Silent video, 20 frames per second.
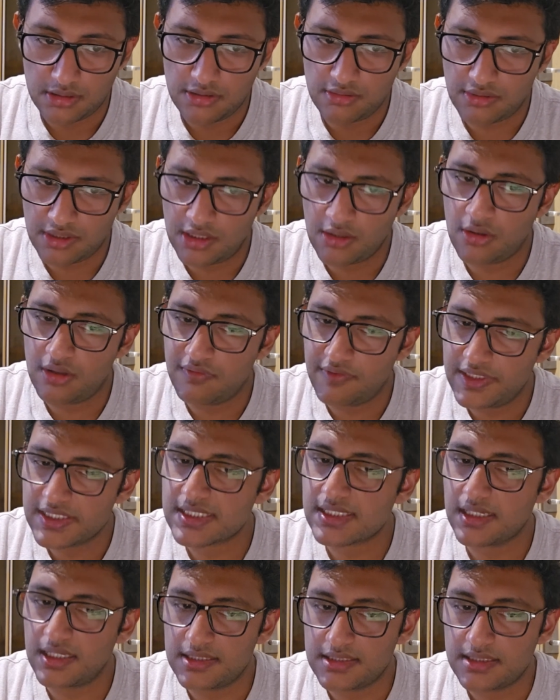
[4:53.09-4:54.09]
You can always
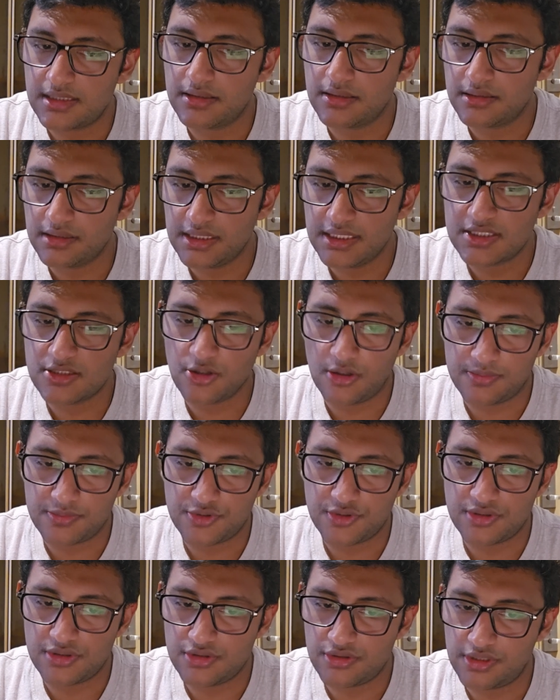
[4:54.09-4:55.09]
consider these
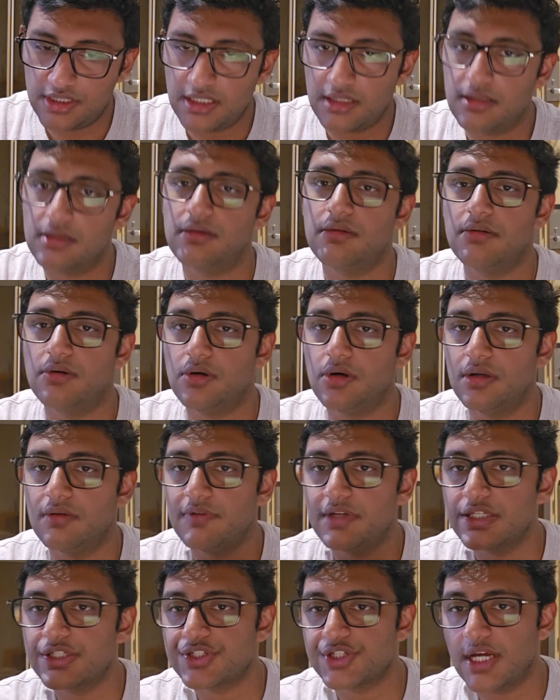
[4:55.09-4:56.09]
options. You can
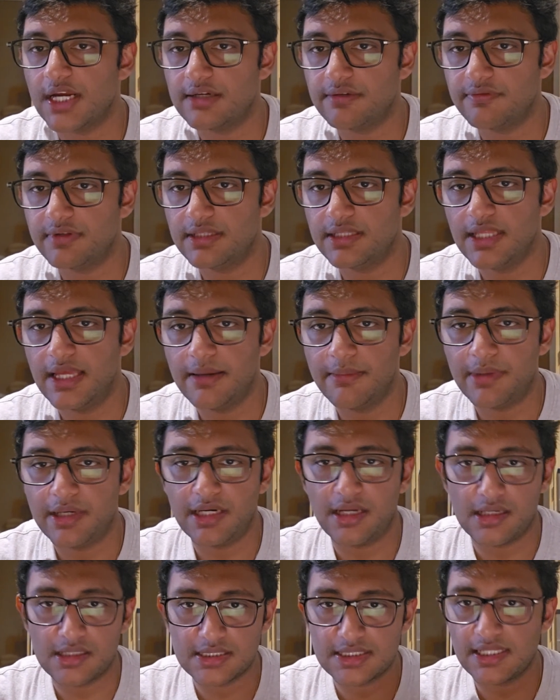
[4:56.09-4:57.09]
always chat with them
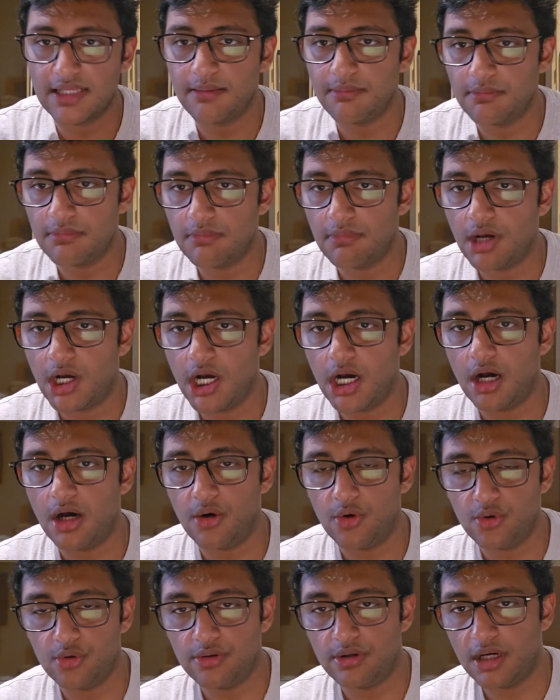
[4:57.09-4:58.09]
and ask them
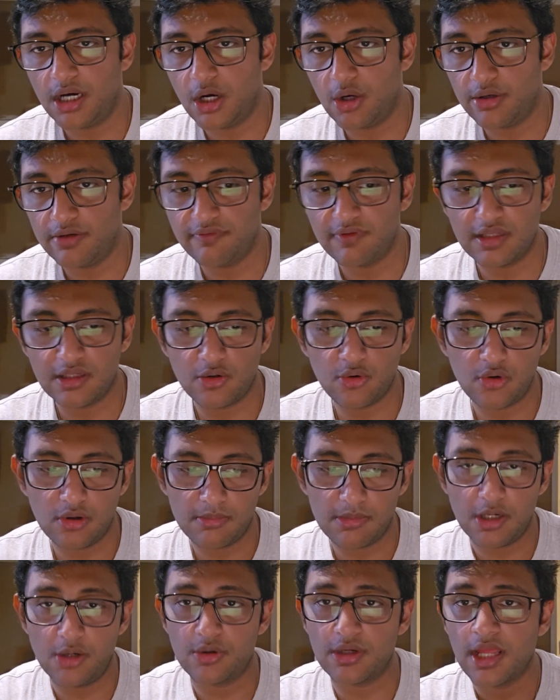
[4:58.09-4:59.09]
how it will go
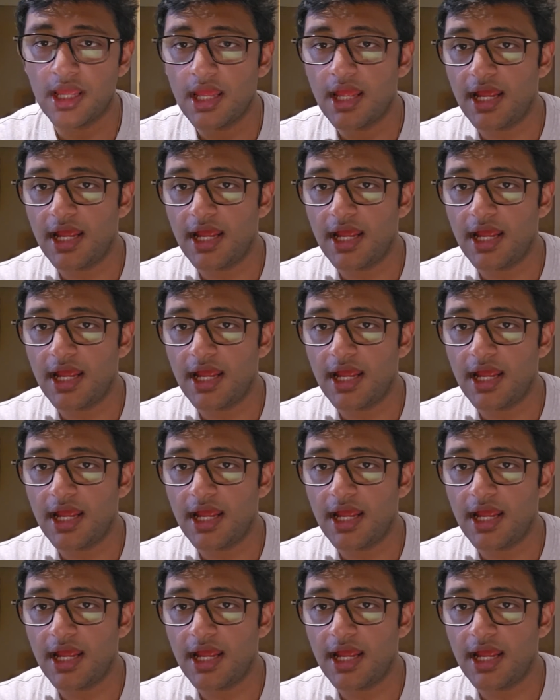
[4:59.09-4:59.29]
about.